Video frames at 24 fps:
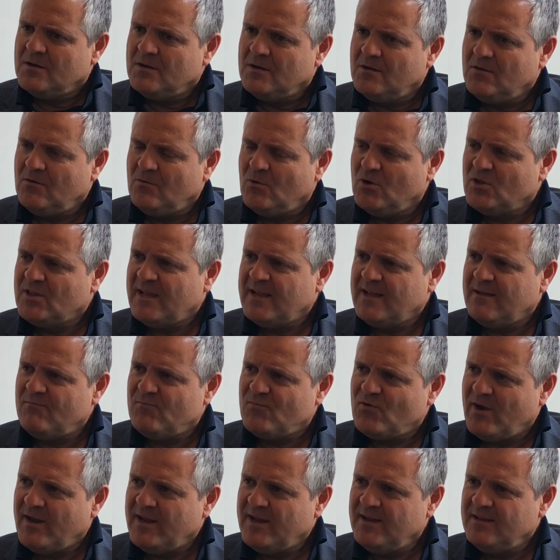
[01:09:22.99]
No, what I am
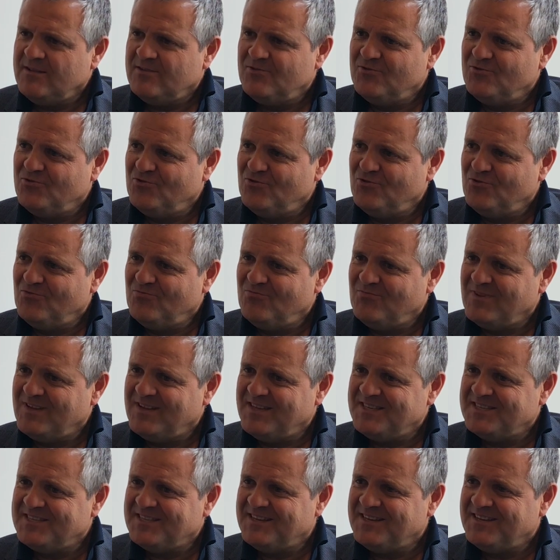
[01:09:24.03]
trying to do
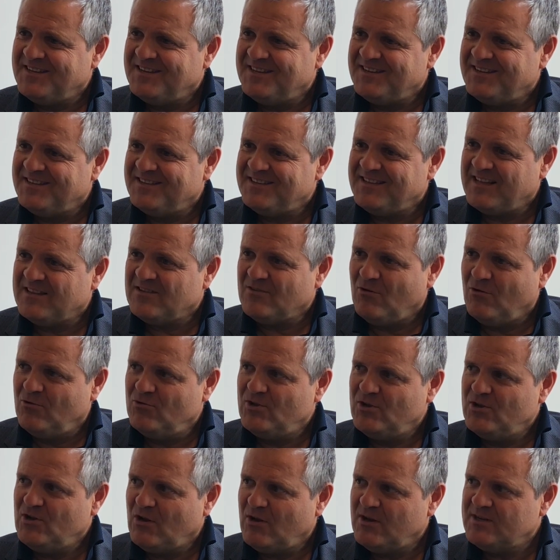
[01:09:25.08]
is that all
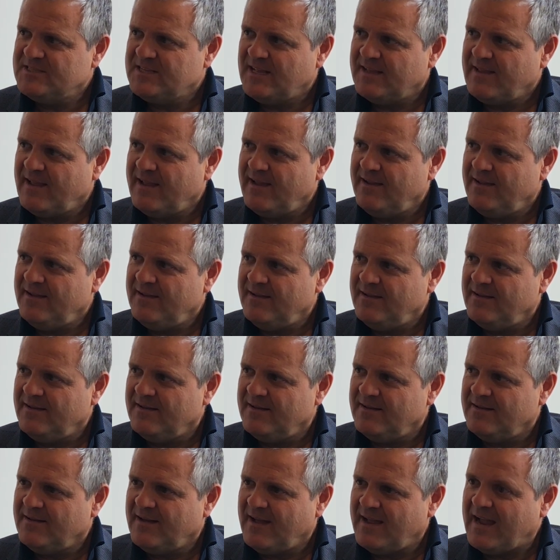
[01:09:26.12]
the knowledge that
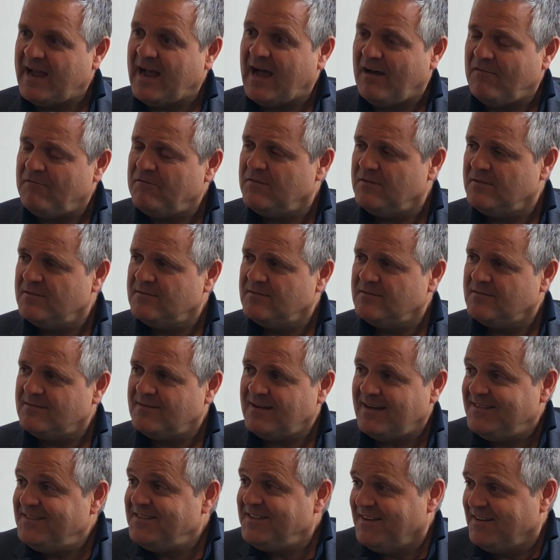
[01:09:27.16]
I have
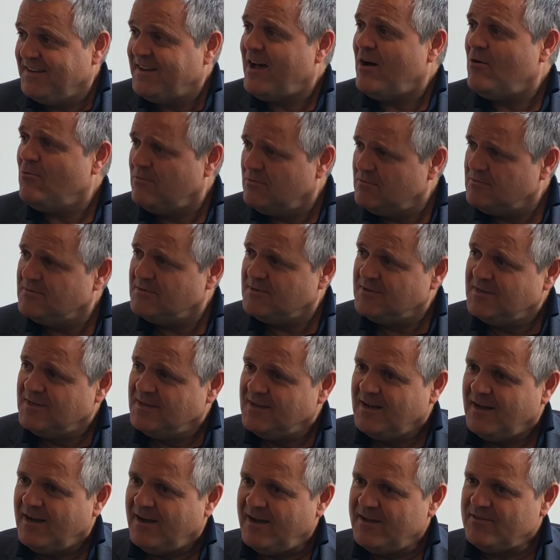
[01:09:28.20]
until now,
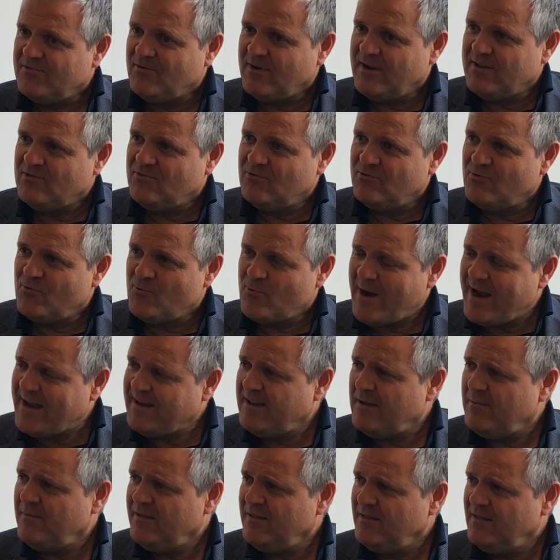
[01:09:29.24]
I try to
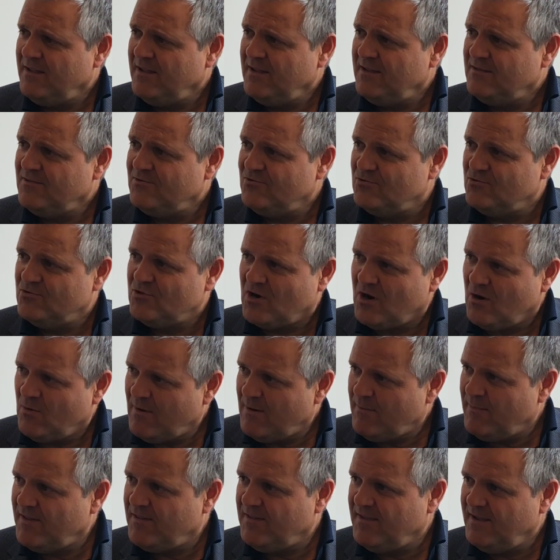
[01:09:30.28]
write everything, to draw
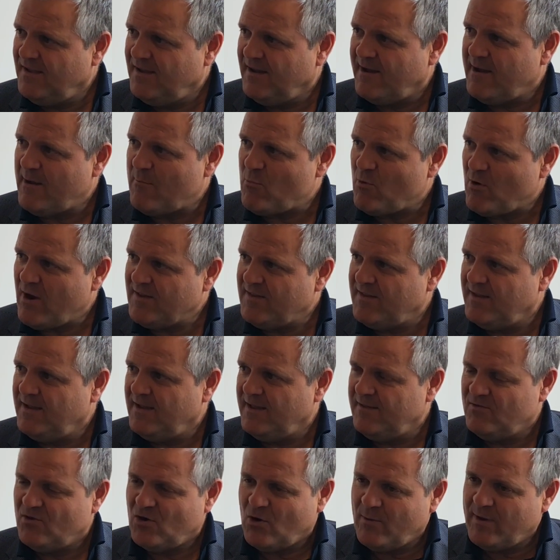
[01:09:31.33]
everything. I am writing
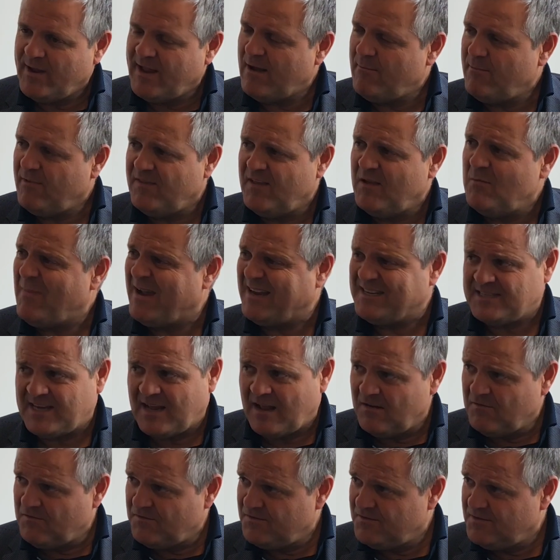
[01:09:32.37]
and drawing everything
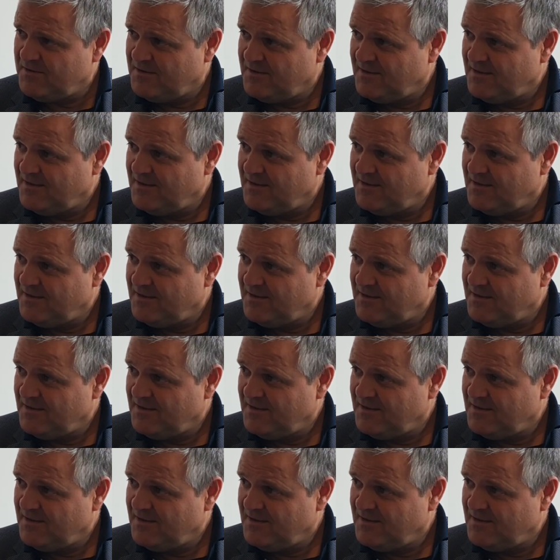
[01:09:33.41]
myself.